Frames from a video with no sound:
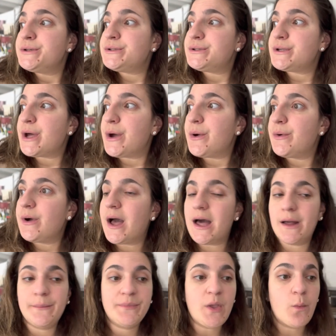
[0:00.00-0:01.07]
So
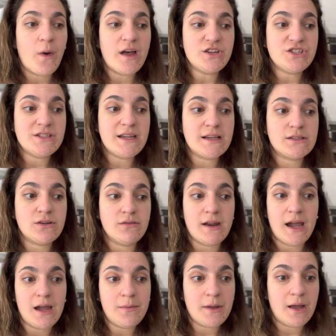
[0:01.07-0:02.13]
um, while she takes her
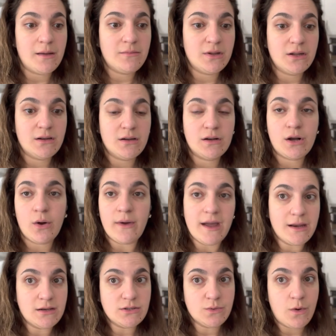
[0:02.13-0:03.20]
nap, I'm gonna go ahead
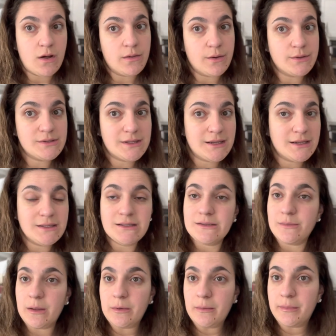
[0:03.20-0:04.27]
and do all those things.
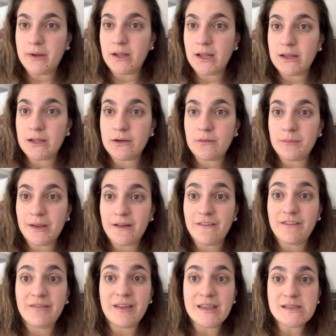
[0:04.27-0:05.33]
Maybe put a little bit of
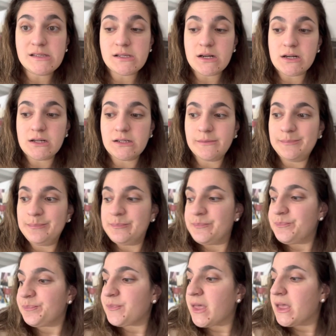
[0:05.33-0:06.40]
face on
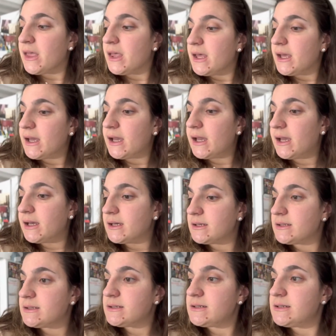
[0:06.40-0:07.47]

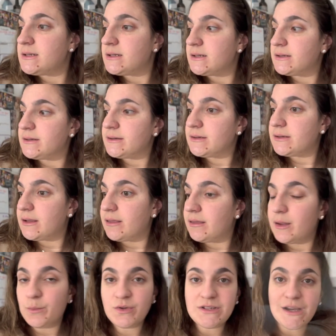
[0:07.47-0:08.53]
and
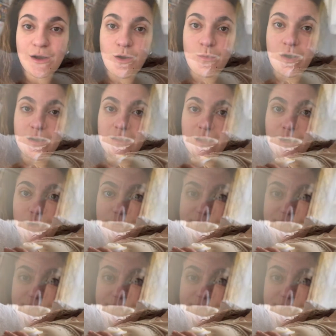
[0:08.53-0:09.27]
then we'll take our walk later.